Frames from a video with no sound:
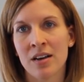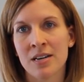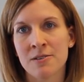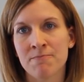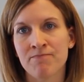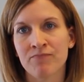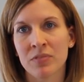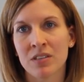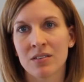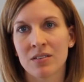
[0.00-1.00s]
um,
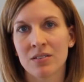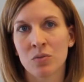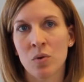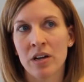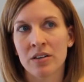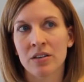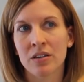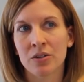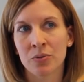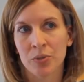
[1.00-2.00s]
one
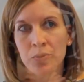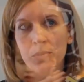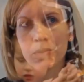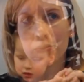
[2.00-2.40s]
group